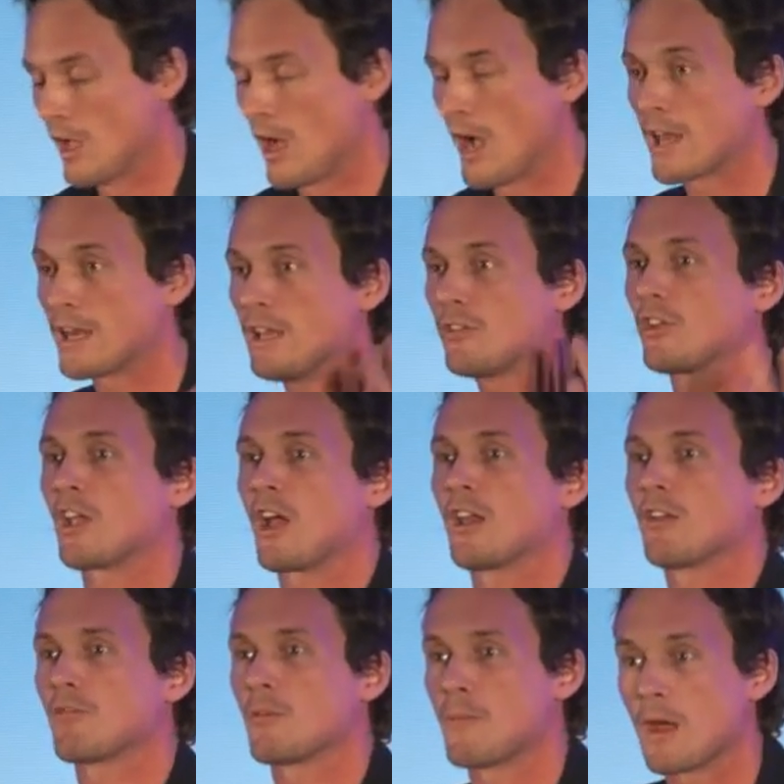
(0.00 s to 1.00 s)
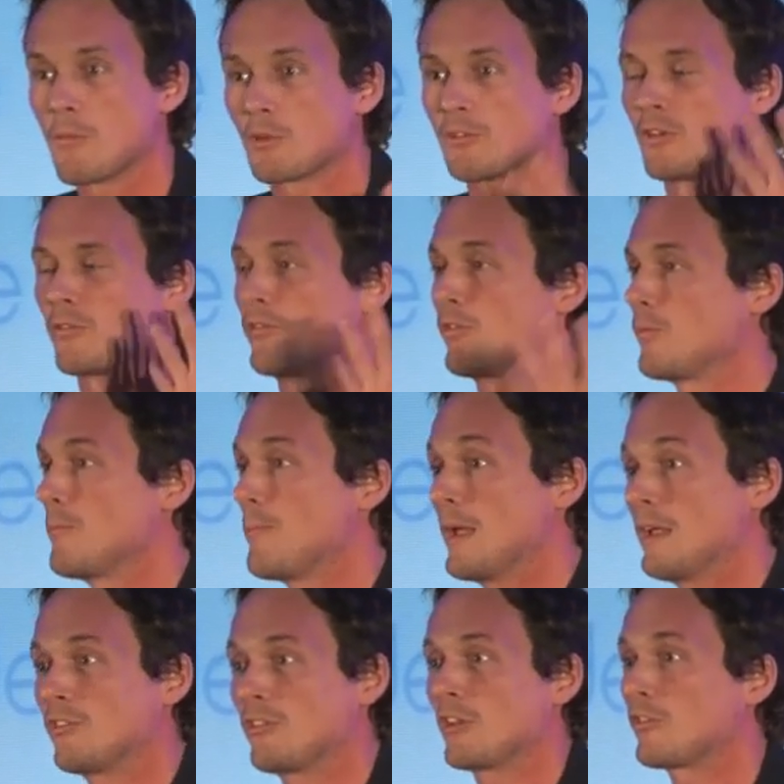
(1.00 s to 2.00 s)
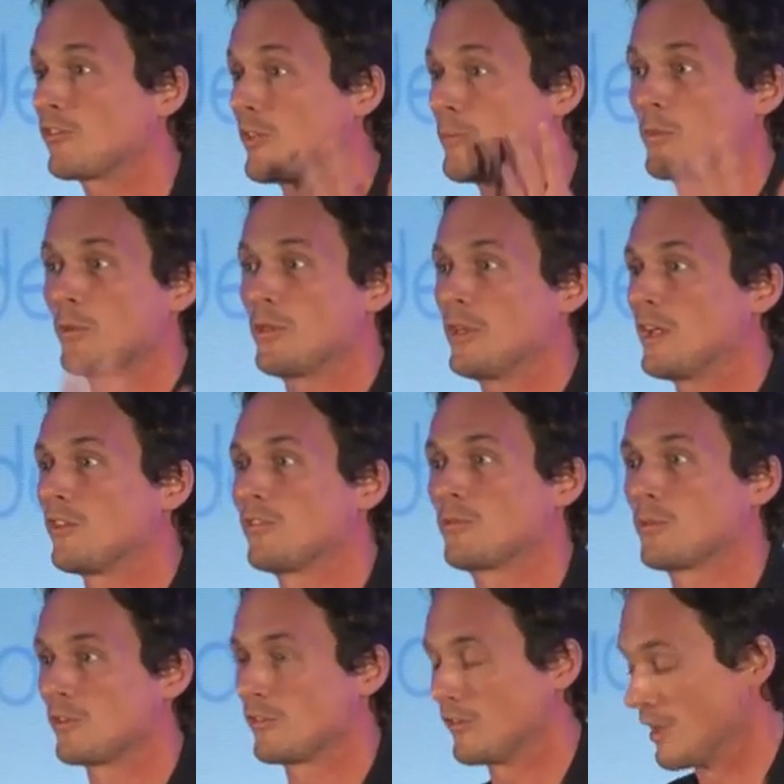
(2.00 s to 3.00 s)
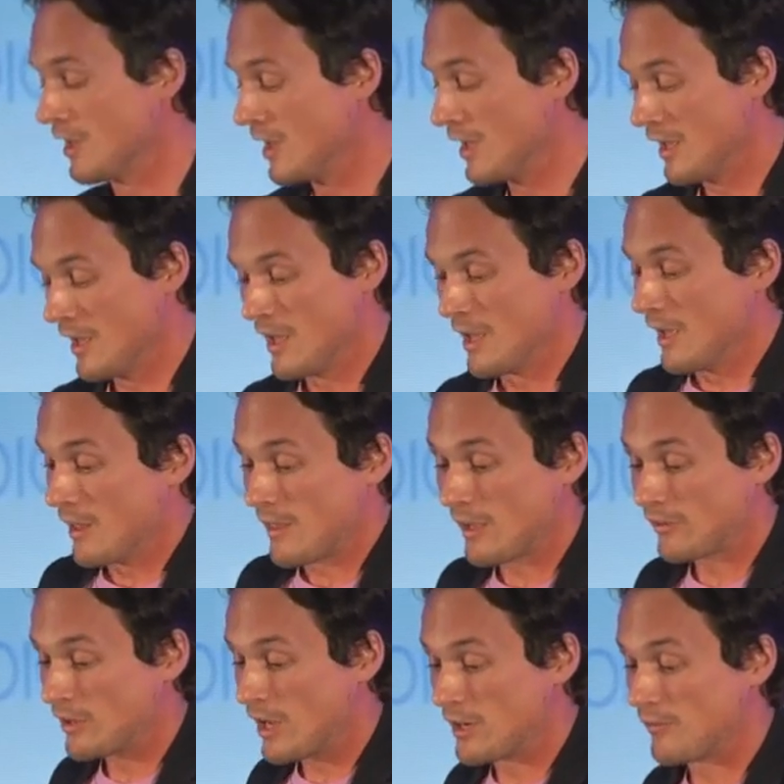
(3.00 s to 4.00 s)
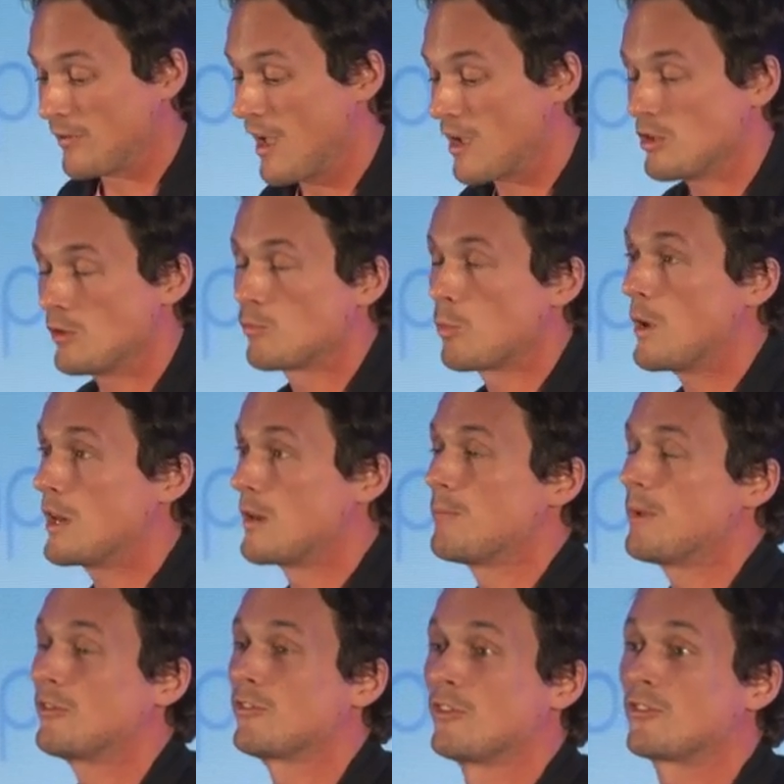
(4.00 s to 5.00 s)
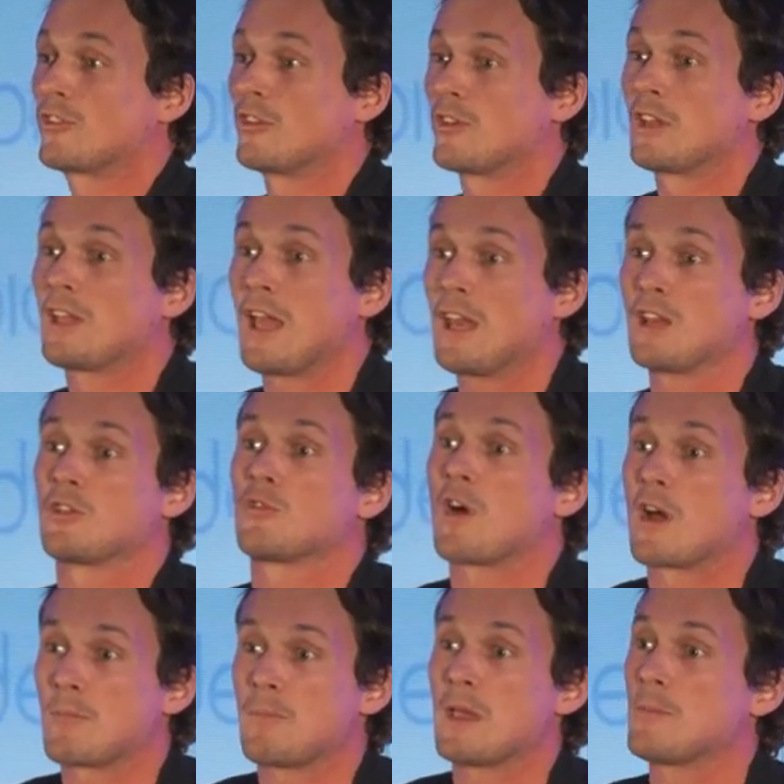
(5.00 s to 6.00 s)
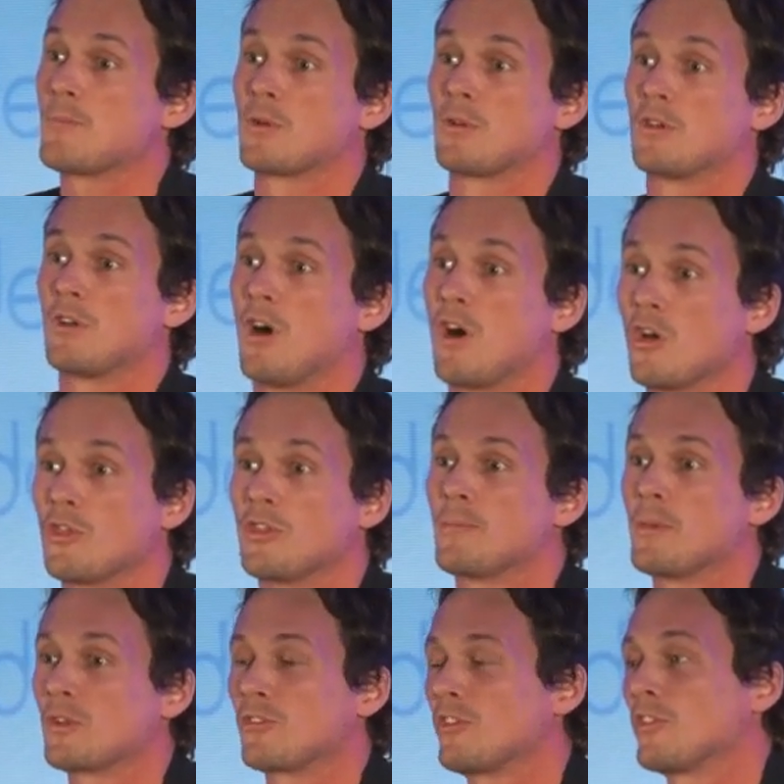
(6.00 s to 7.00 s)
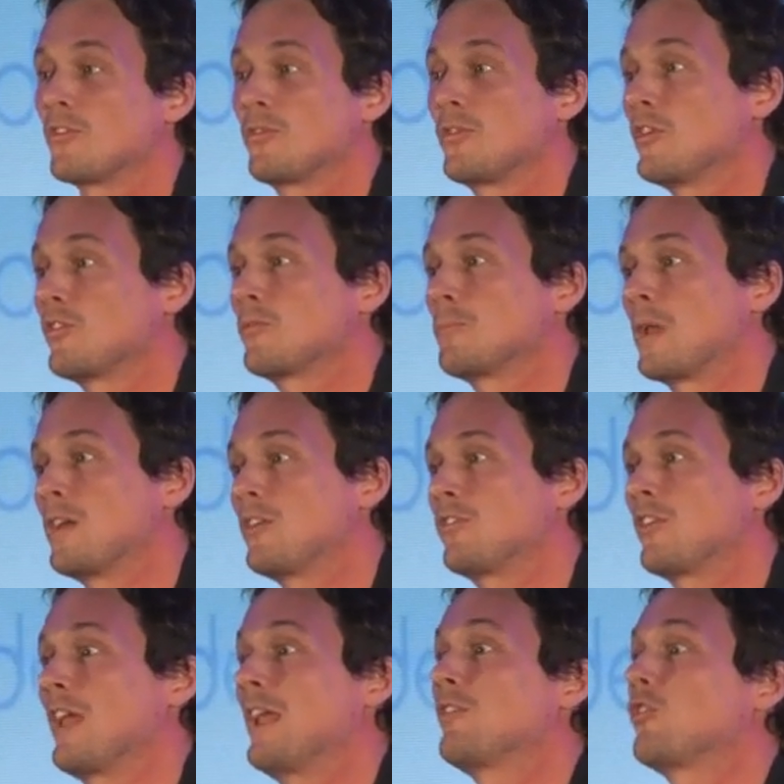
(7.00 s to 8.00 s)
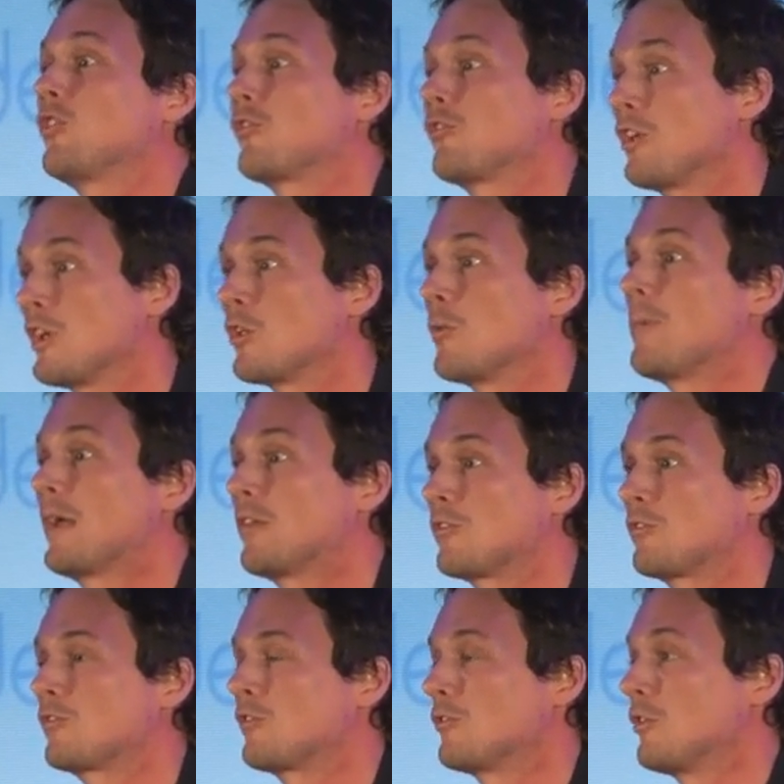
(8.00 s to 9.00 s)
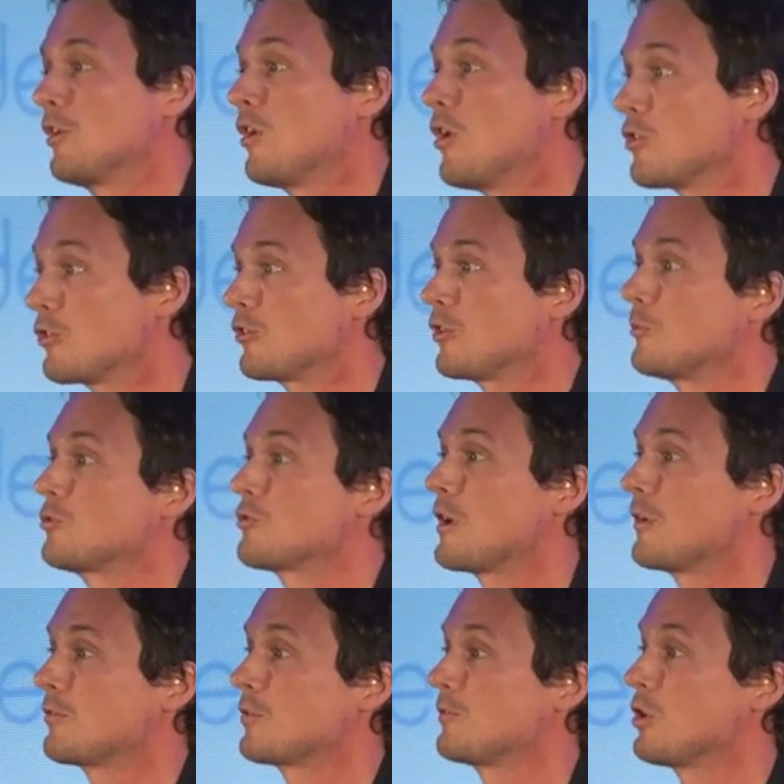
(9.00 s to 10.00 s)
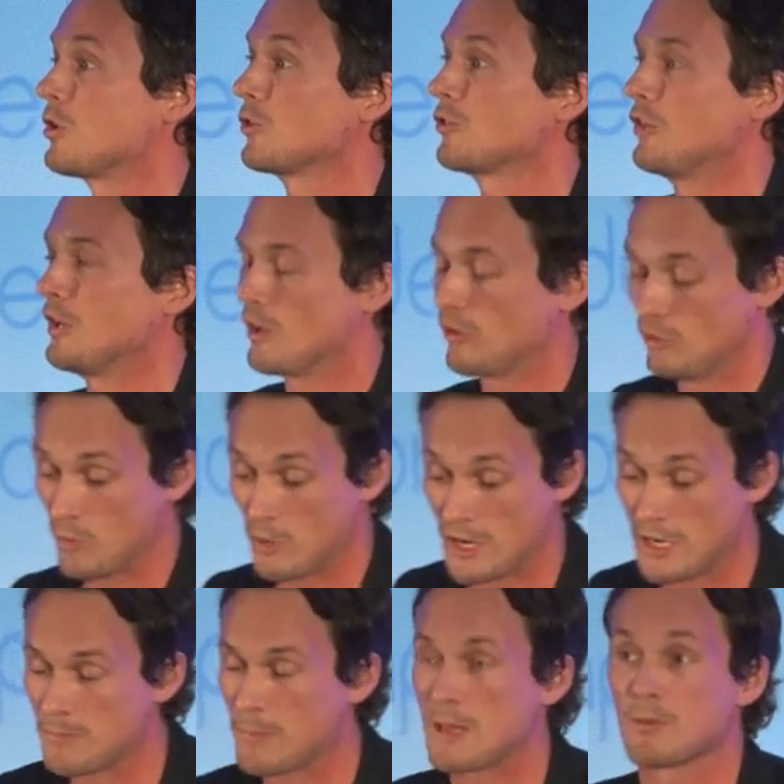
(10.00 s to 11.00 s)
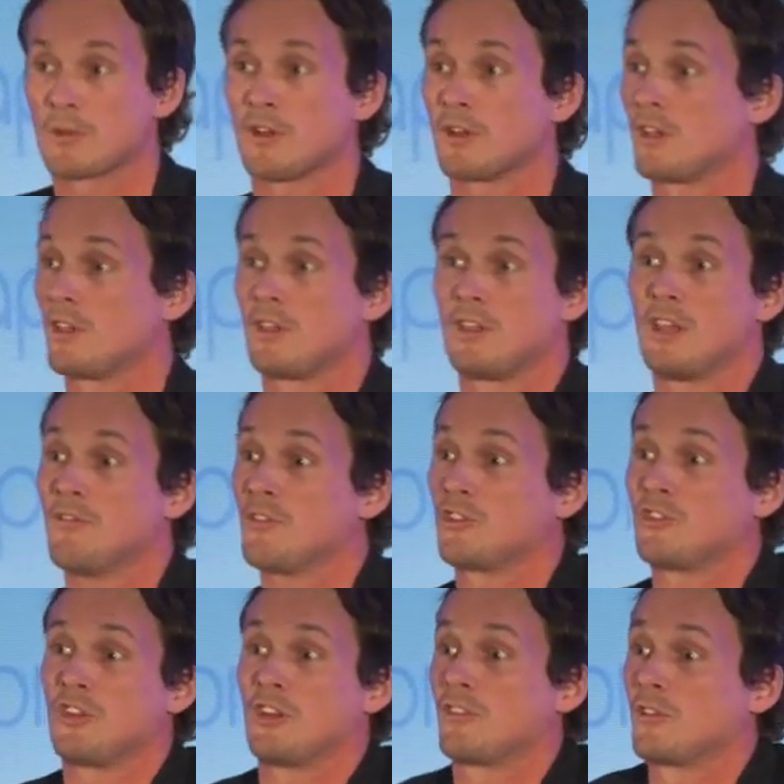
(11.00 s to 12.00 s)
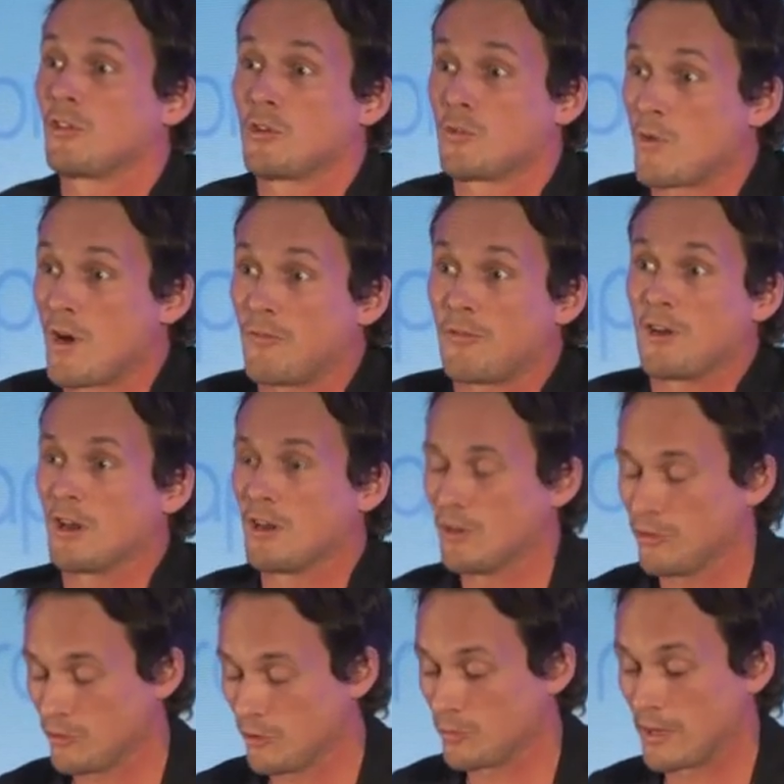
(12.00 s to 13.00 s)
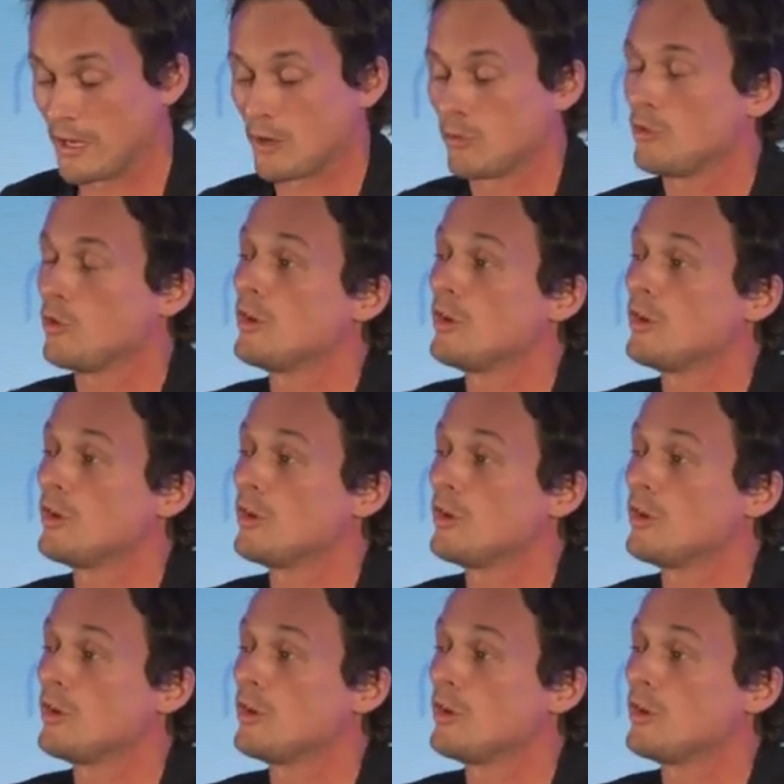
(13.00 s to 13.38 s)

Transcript: I need to kind of remind myself of the basic, simple things, because that's kind of how you win in business, and getting the right people on the bus in the first place is the single best long-term driver of loyalty, because you need people that give a shit, quite frankly, excuse my language.